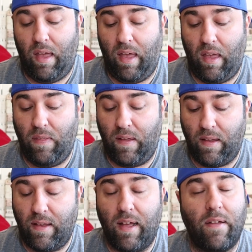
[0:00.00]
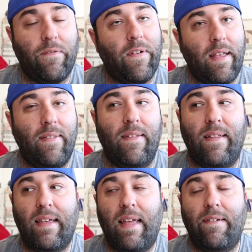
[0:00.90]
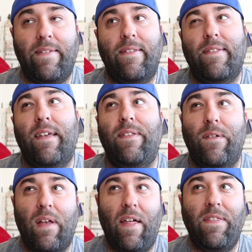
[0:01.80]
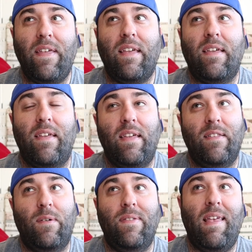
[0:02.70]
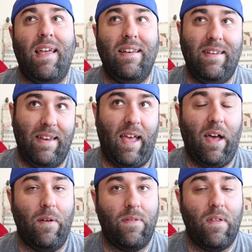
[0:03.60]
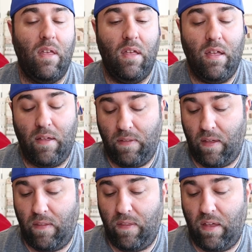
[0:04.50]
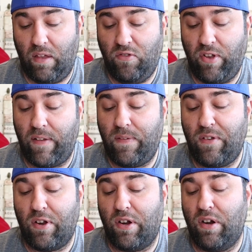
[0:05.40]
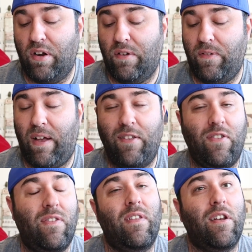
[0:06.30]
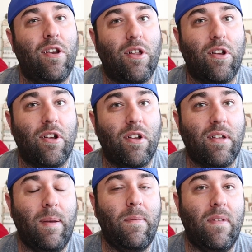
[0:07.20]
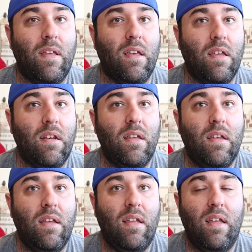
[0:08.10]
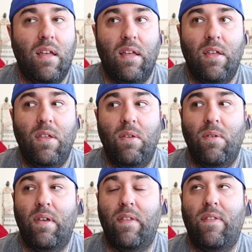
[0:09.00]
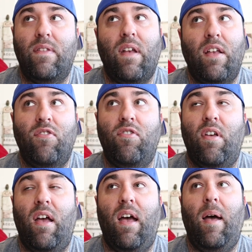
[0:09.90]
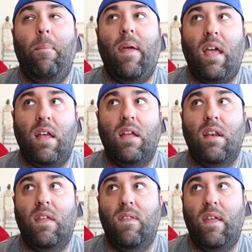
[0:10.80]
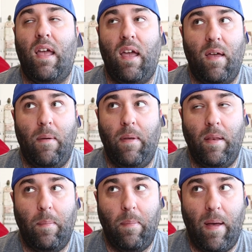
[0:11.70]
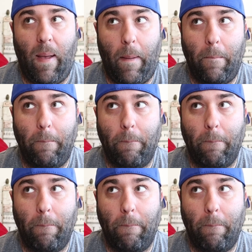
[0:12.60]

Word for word: and then he kind of freezes and kind of listens because I think he's always had doubts. Then the jester slash senator comes in, who is such a pain in the in the butt.